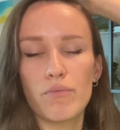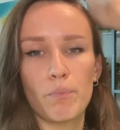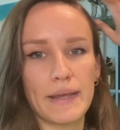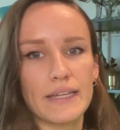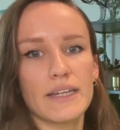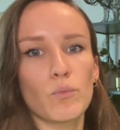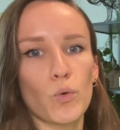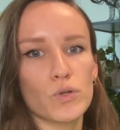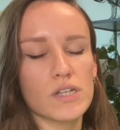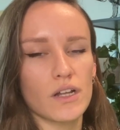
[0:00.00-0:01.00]
being in
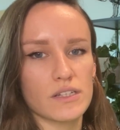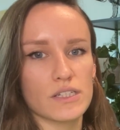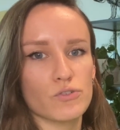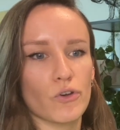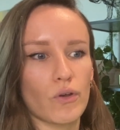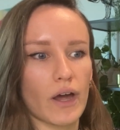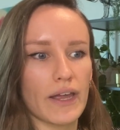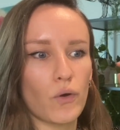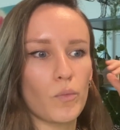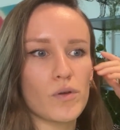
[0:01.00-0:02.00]
water under this grow light
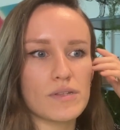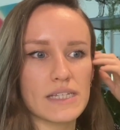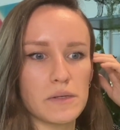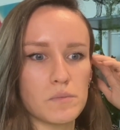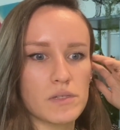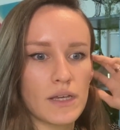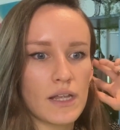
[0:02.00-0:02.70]
almost seemed